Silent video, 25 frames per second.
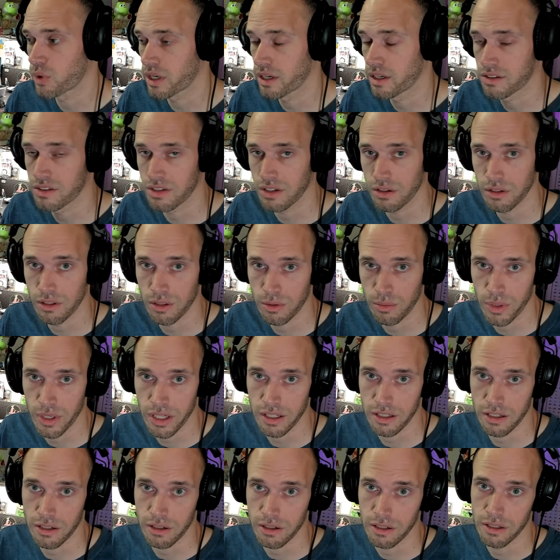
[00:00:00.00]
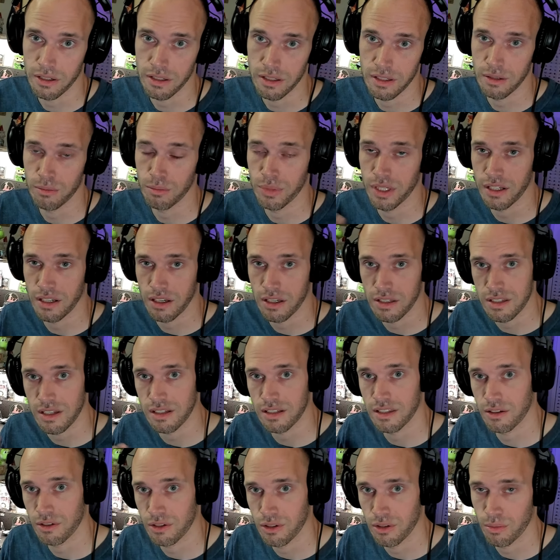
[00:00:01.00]
where I tell you to buy a card and then because I
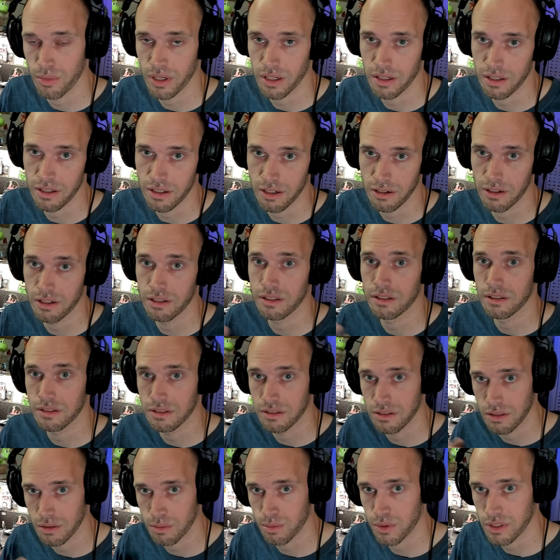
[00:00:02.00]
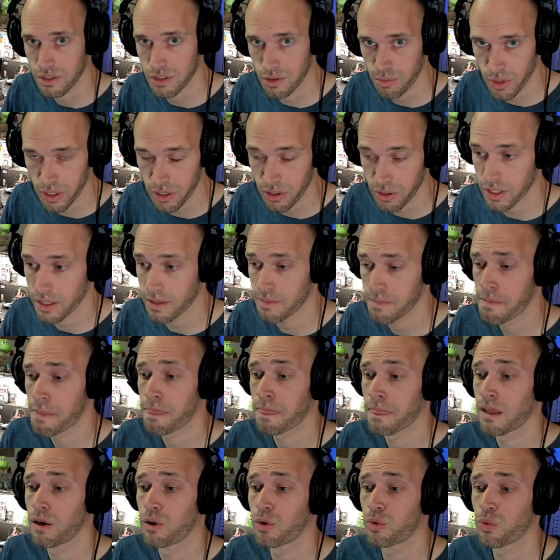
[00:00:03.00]
tell you to buy a card and it's exploding,
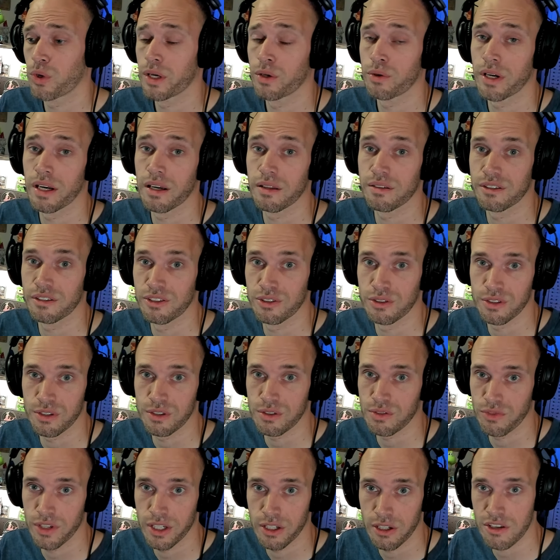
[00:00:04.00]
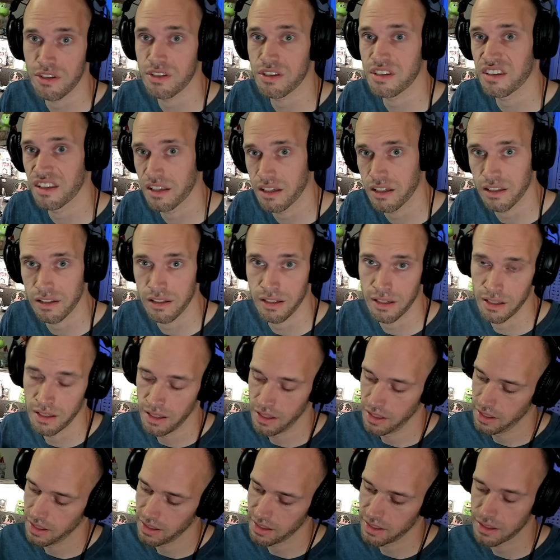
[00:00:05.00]
I would way rather you just very sneakily
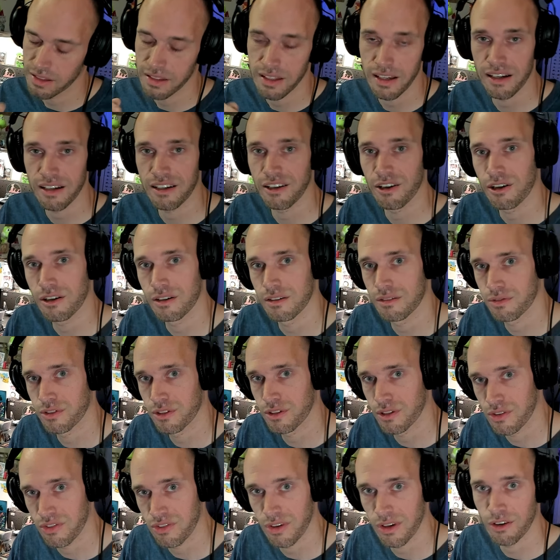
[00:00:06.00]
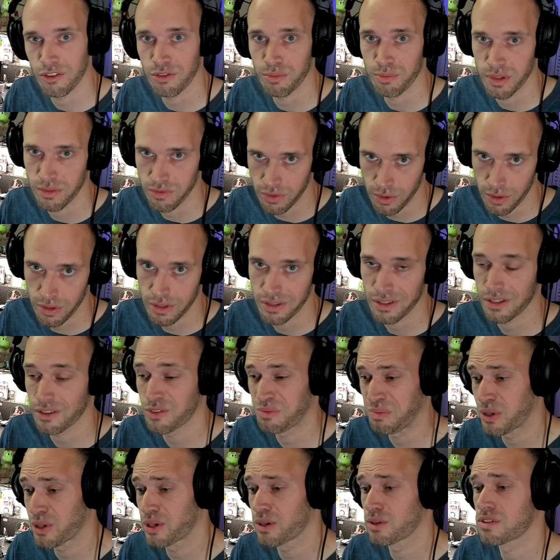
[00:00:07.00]
get that card for yourself before it
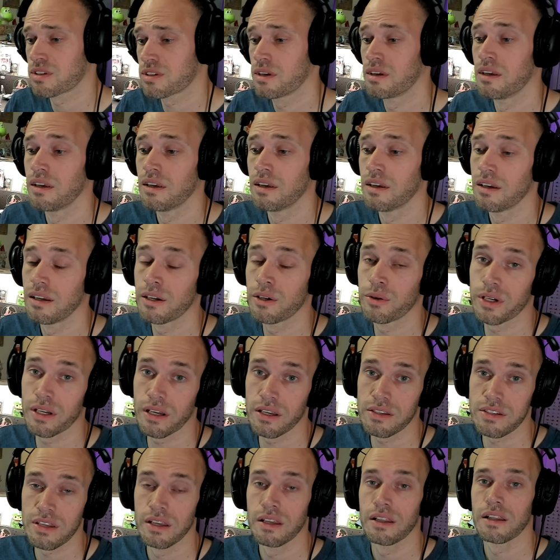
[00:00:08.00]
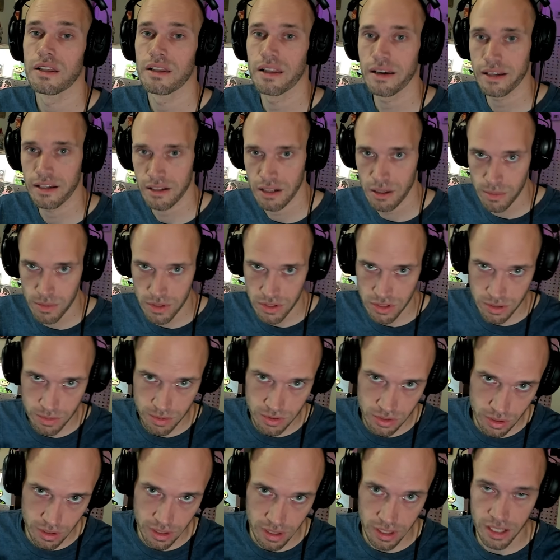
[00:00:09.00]
explodes. Anyway, guys, like, comment,
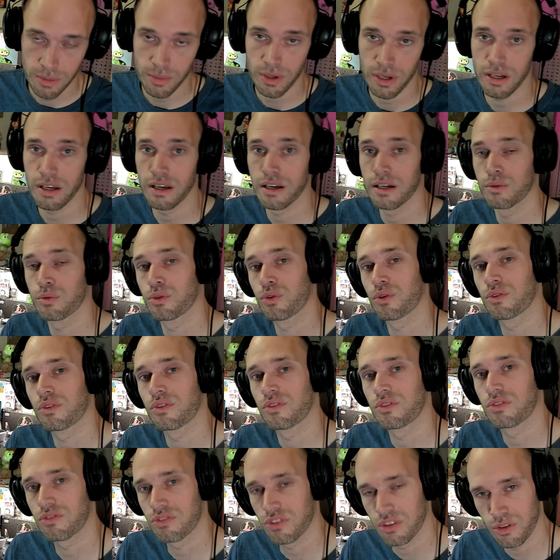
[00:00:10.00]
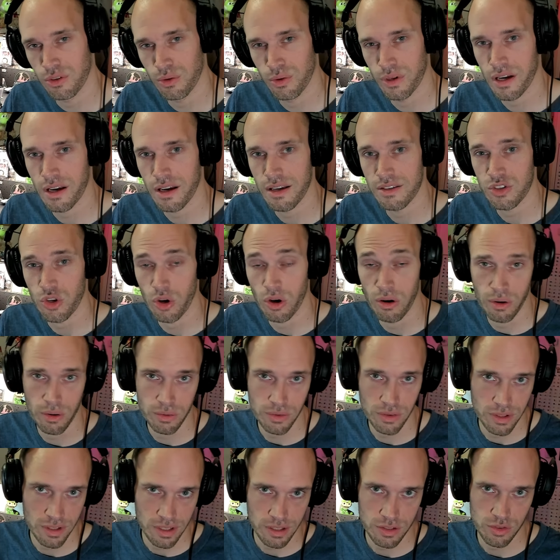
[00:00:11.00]
subscribe. I will see you guys on
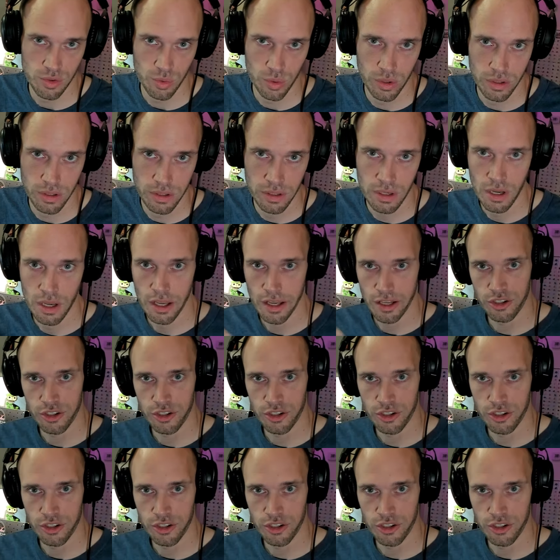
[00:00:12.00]
the next one.